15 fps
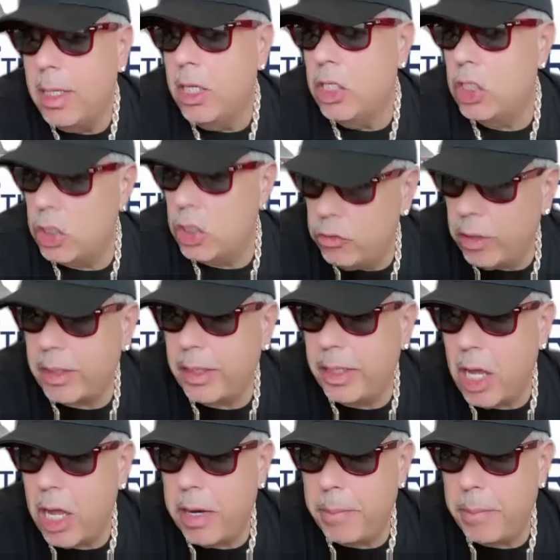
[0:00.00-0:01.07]
strictly
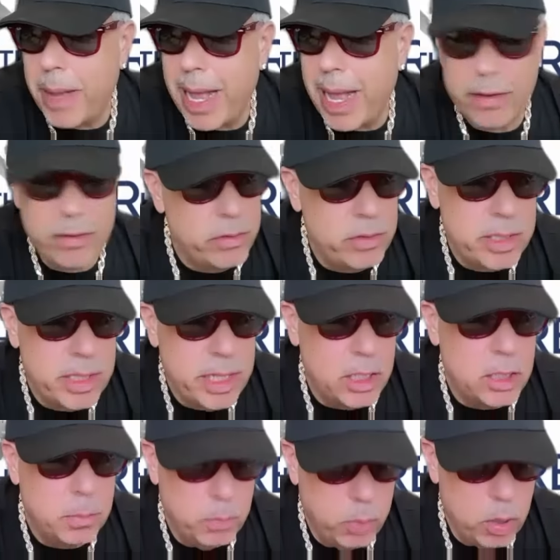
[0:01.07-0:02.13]
on the patterns,
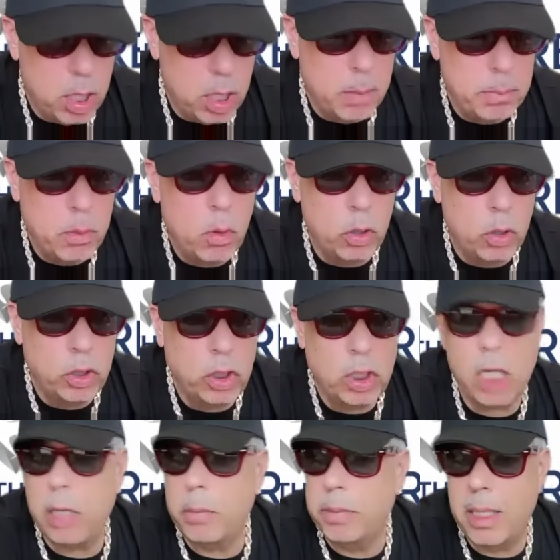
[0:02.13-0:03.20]
it's put up or
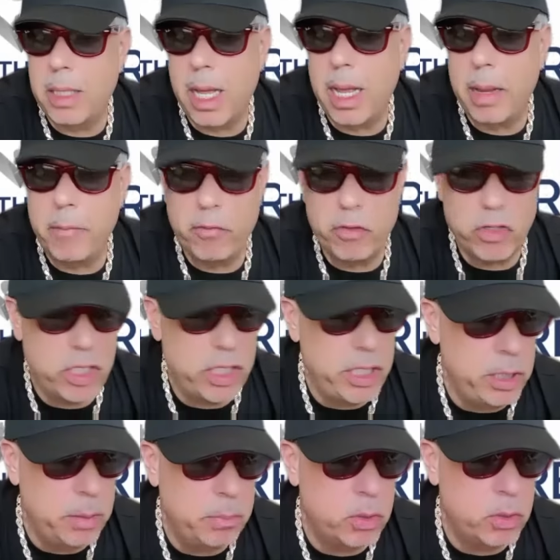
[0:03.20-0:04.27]
shut up time for
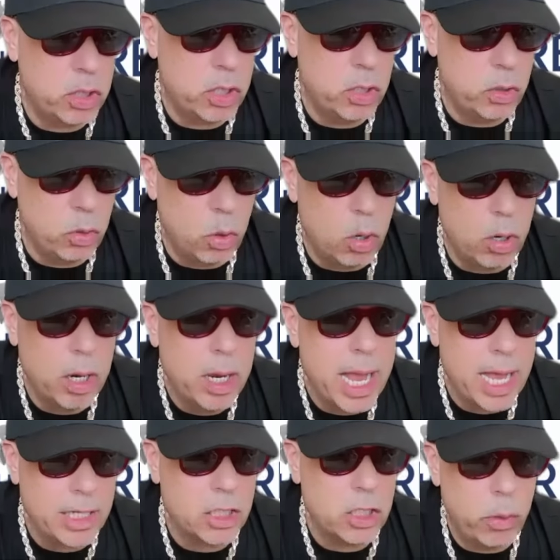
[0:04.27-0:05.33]
Senior Buscador
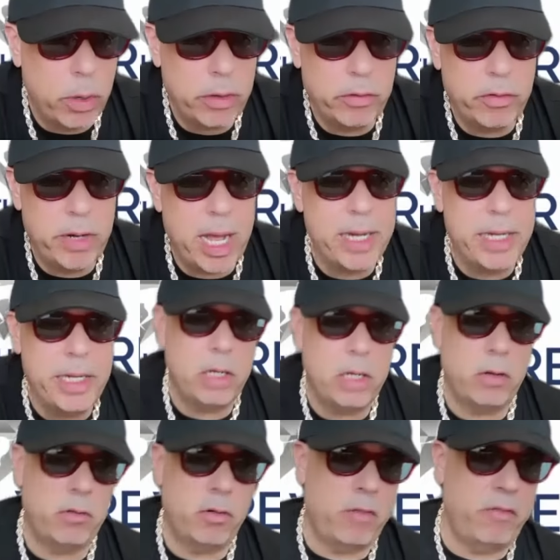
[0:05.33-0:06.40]
as to whether or not he
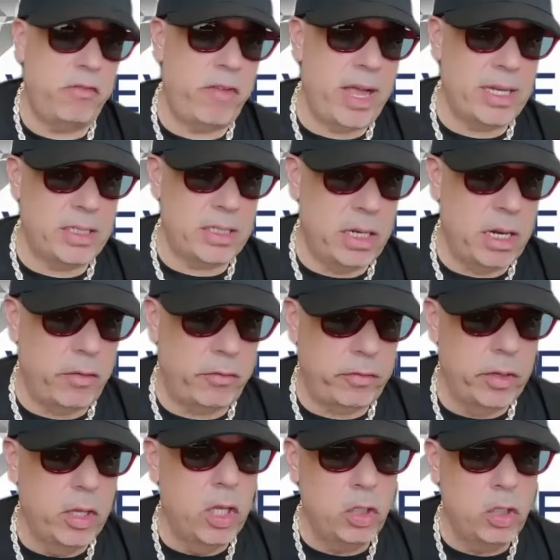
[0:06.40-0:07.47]
can run fast enough
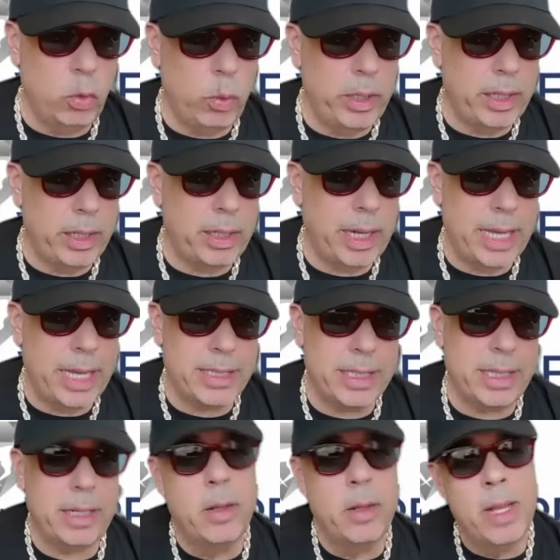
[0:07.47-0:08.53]
to win the
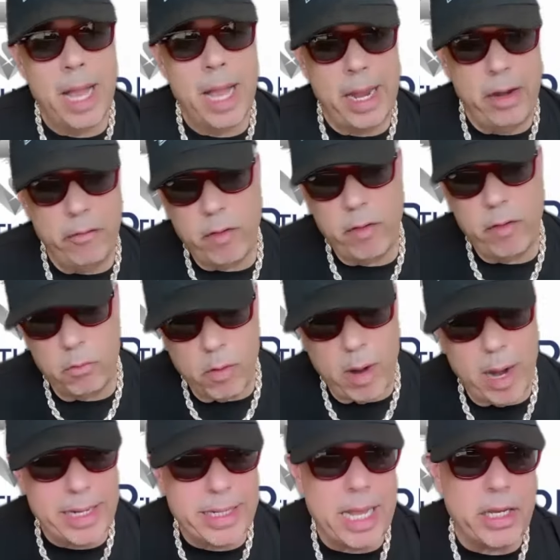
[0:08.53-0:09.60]
classic. And if I'm
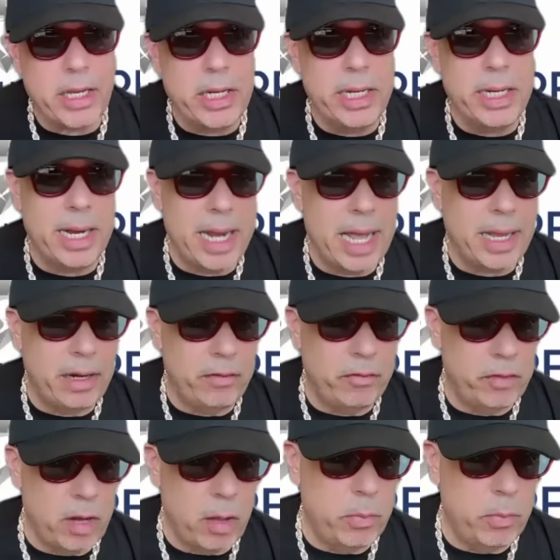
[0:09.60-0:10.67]
right, that you need a
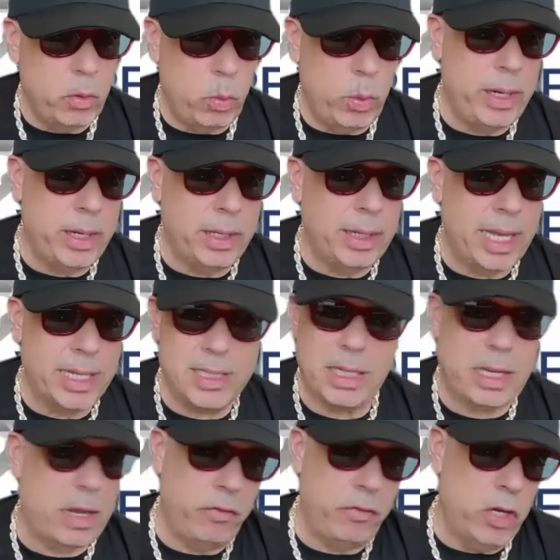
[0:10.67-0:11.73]
negative number to win the
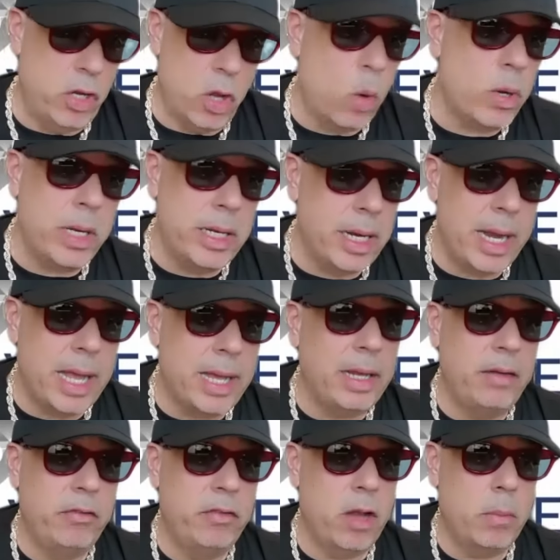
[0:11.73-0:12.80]
classic. If you don't need a
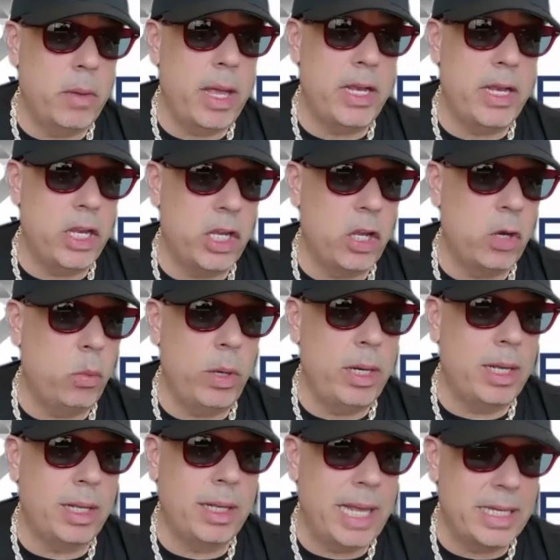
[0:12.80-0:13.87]
negative number and you could win
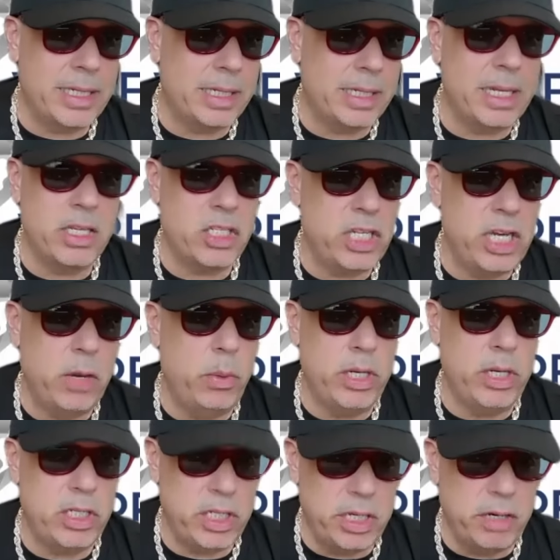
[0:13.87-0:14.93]
the classic this year with
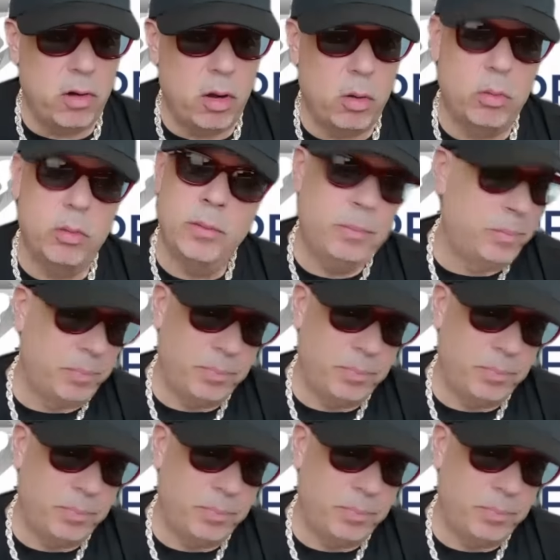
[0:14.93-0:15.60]
a 0,